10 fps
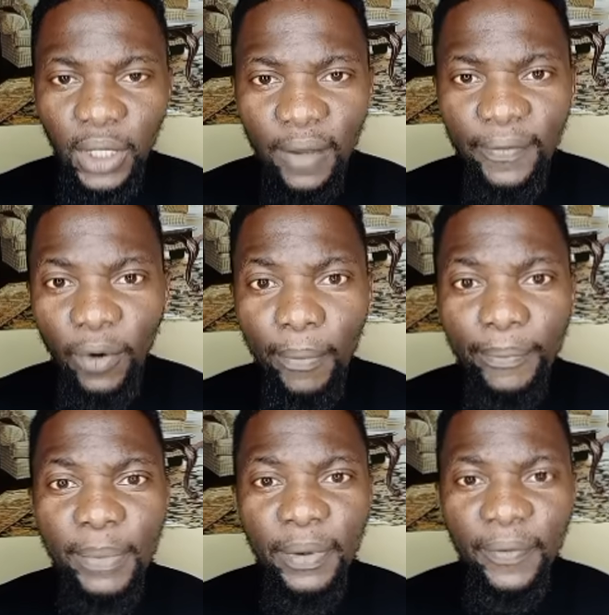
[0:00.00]
Now,
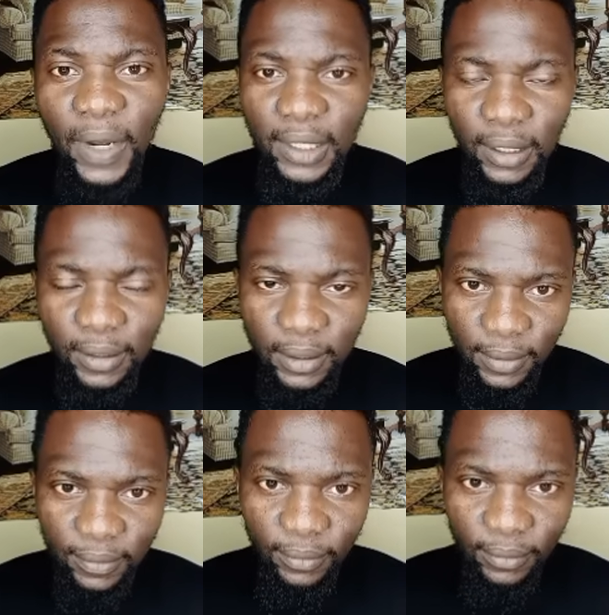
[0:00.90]
Engineer Shaibu said,
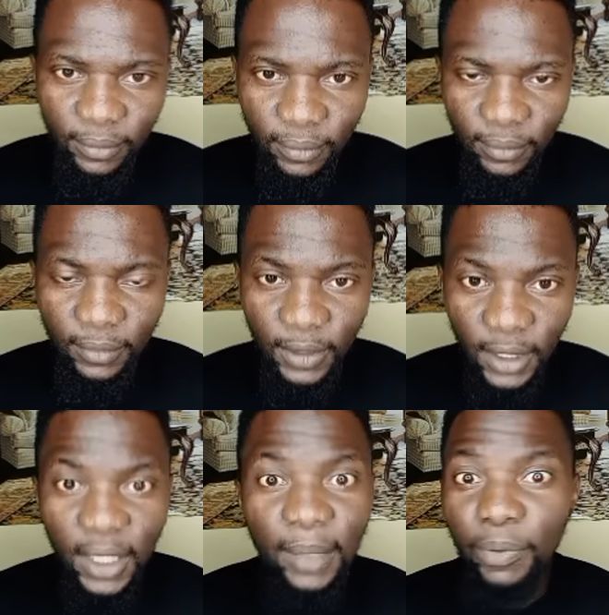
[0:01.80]
Peter Obi didn't lose
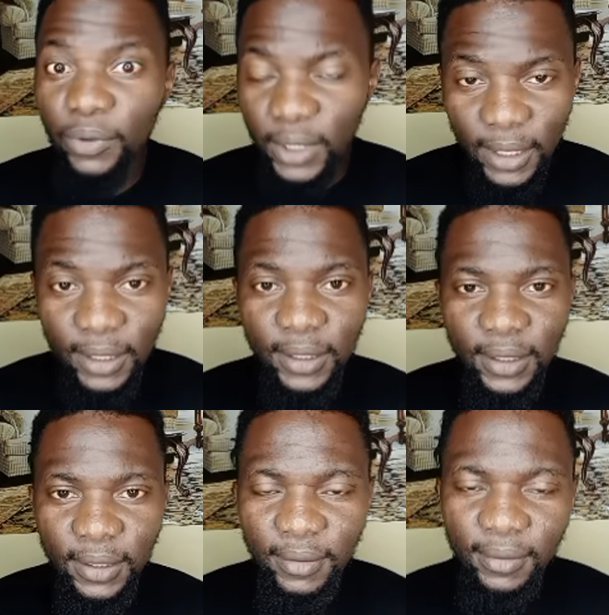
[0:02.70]
the election, Mr.
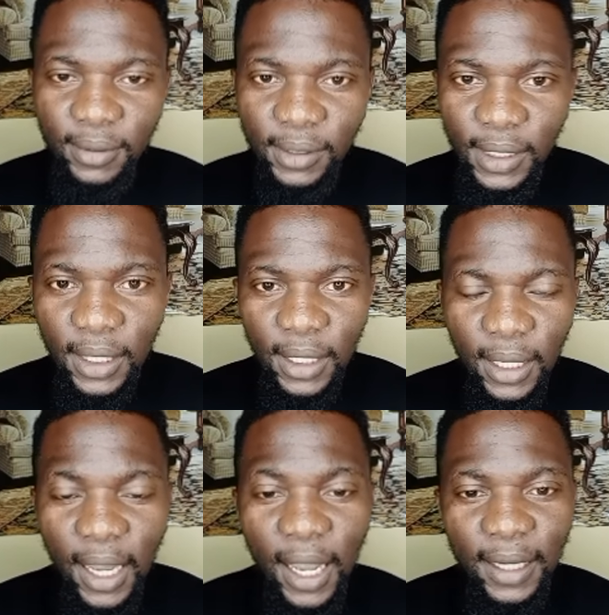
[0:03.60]
DOYIN. You have
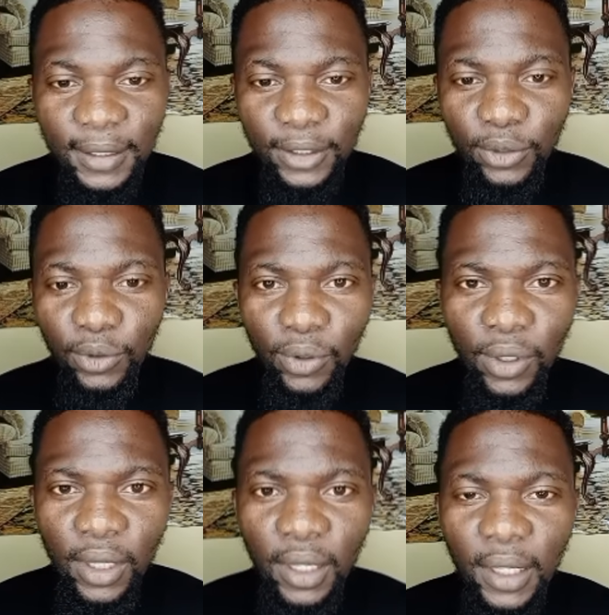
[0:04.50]
completely gone
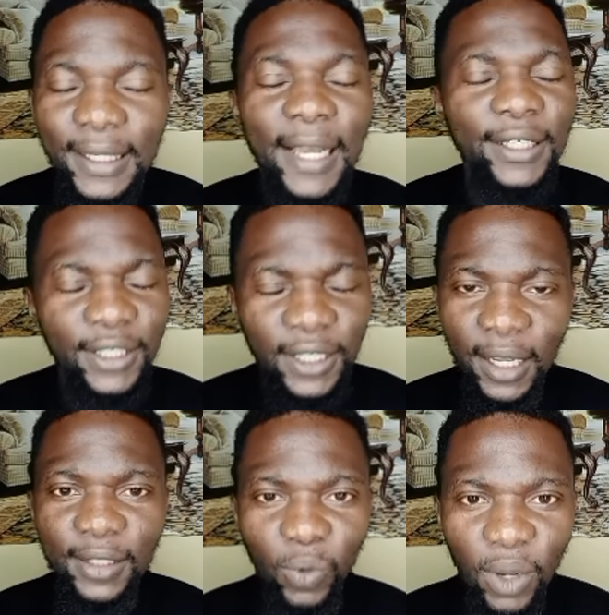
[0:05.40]
bonkers. For
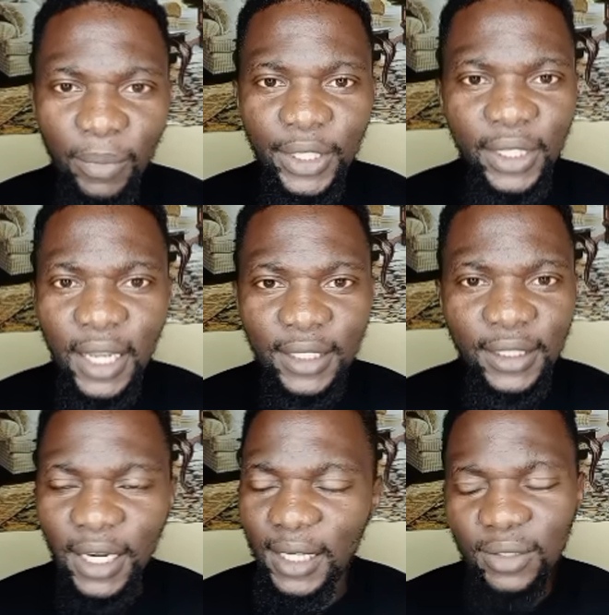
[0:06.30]
how much?
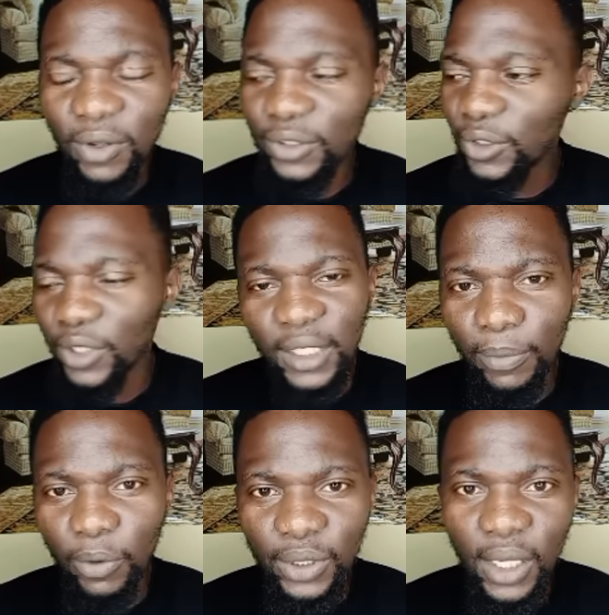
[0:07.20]
Now, that is a
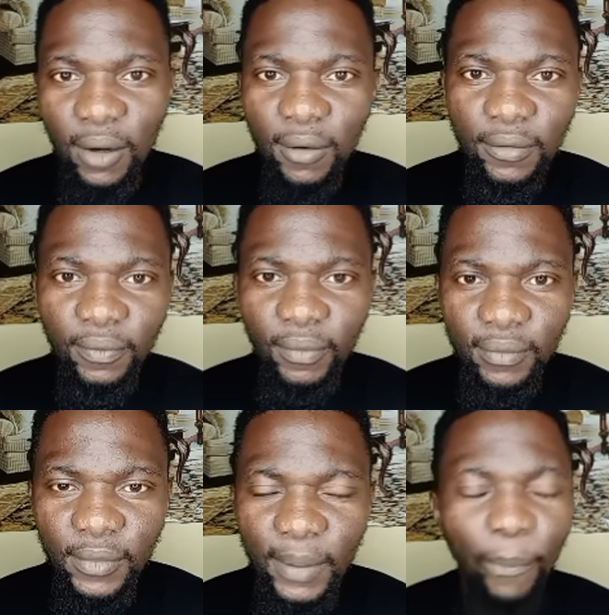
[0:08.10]
very good reminder
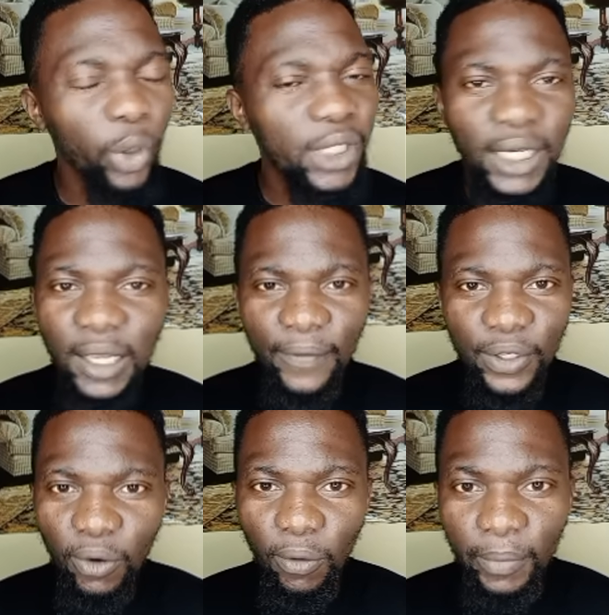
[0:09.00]
for him to
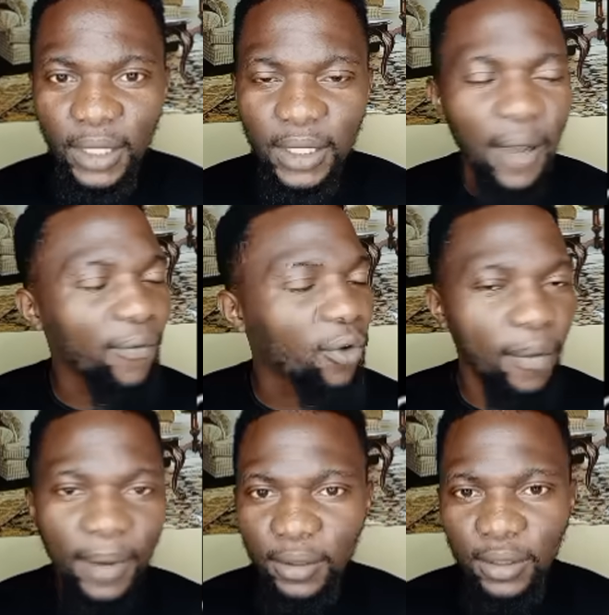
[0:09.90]
know that we didn't
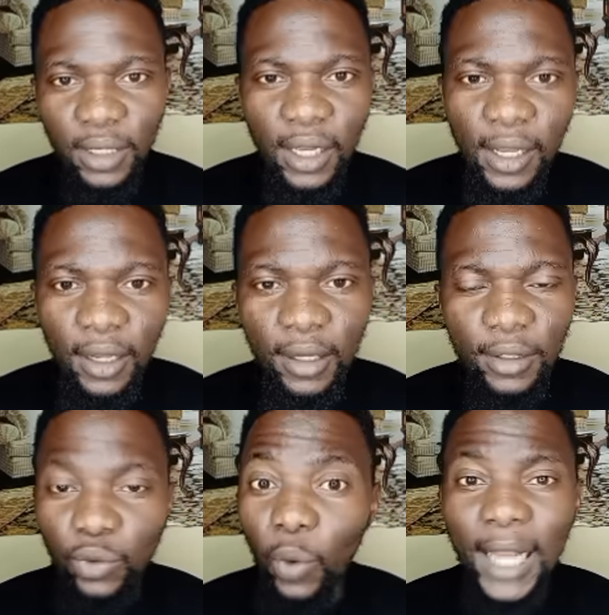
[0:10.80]
lose that
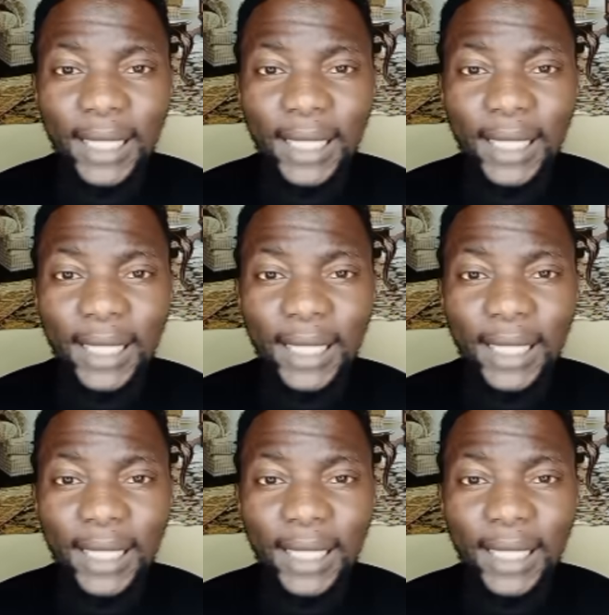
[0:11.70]
election.